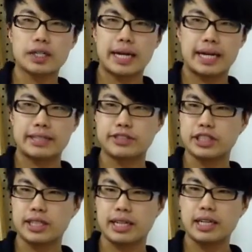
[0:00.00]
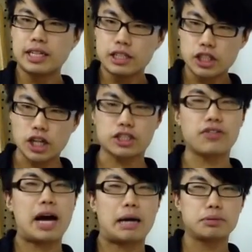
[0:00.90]
that kind of just like touch of
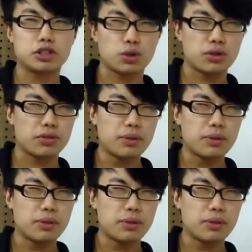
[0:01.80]
hops to sort of